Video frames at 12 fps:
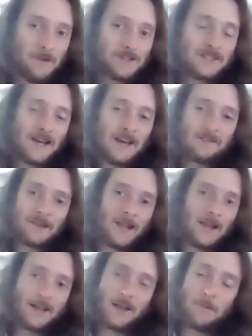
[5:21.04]
not even
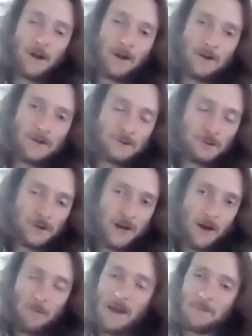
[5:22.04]
like compared to usual
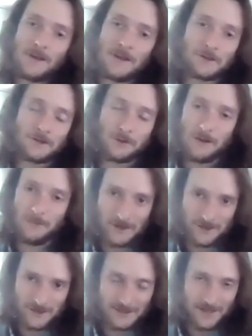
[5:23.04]
care. Maybe your treatment
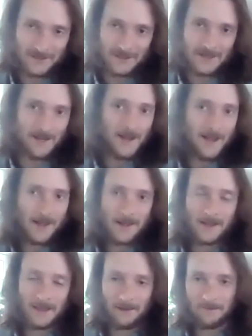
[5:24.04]
just doesn't
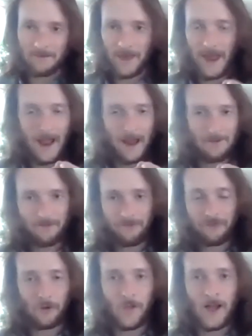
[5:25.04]
give that
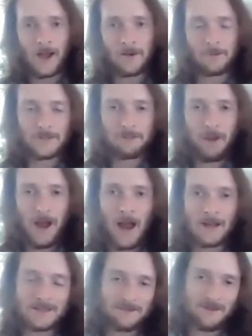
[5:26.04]
full-on
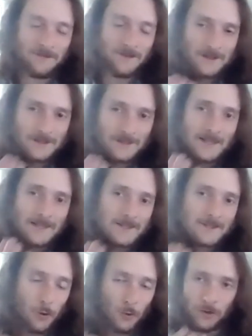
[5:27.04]
response of if it's
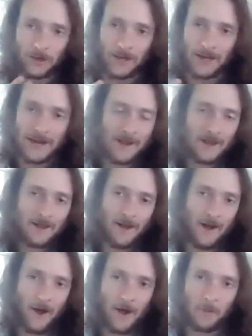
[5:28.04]
totally
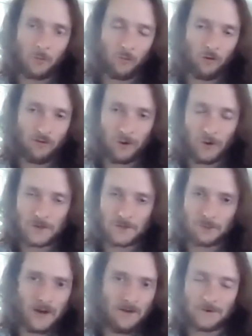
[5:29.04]
reversed
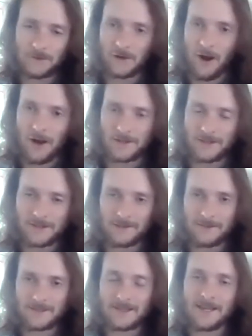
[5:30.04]
whatever's causing their
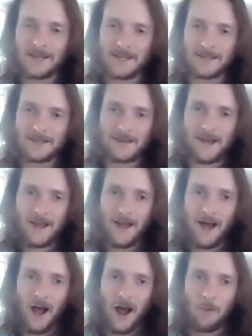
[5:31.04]
disease,
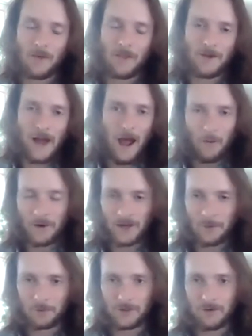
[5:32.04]
and they're now in a
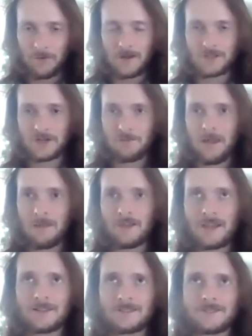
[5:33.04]
complete remission. Maybe
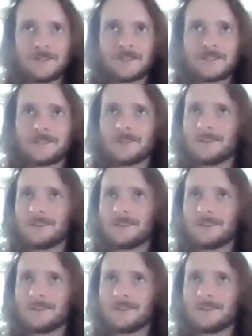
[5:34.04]
it is just